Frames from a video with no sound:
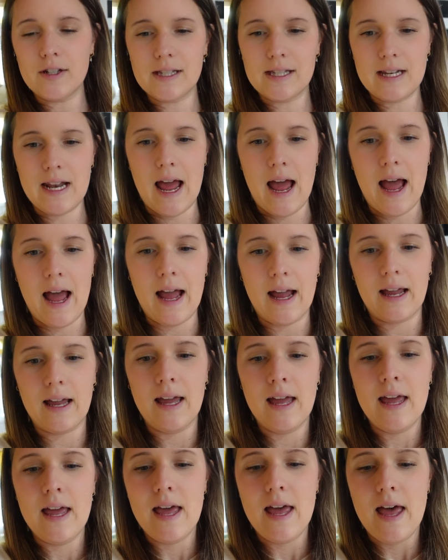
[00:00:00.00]
snack.
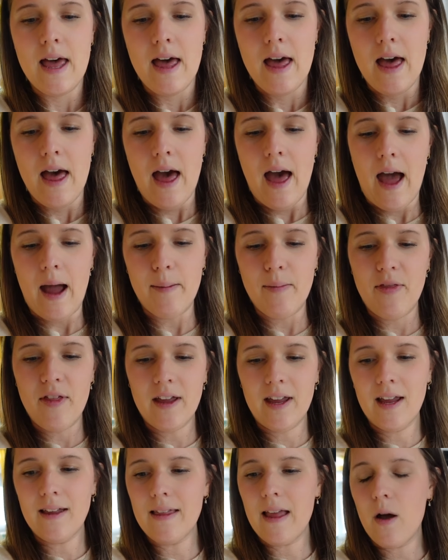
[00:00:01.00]
I'm
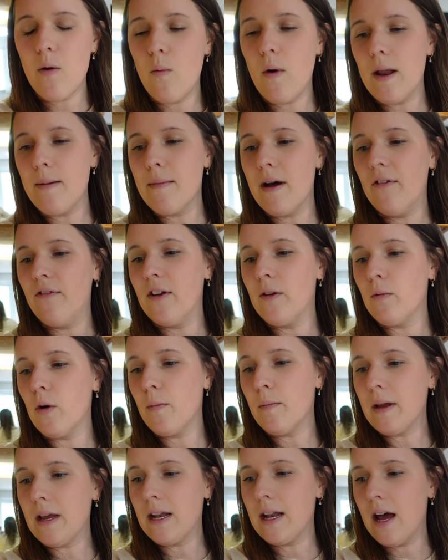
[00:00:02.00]
thinking that one muffin
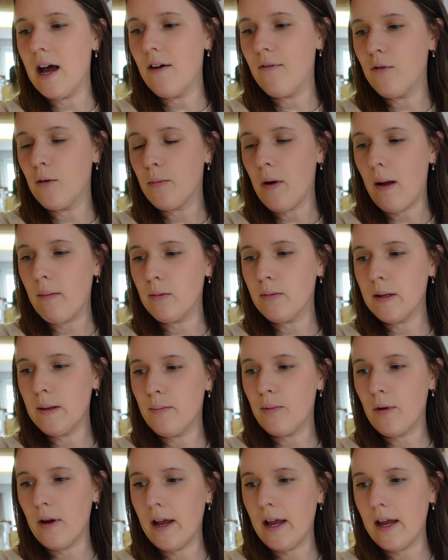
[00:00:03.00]
won't be enough. We'll probably
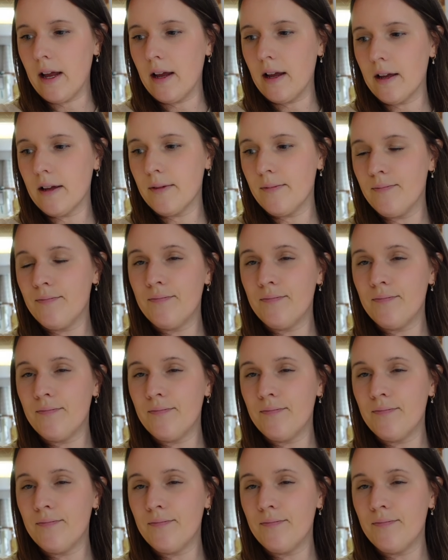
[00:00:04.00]
bring,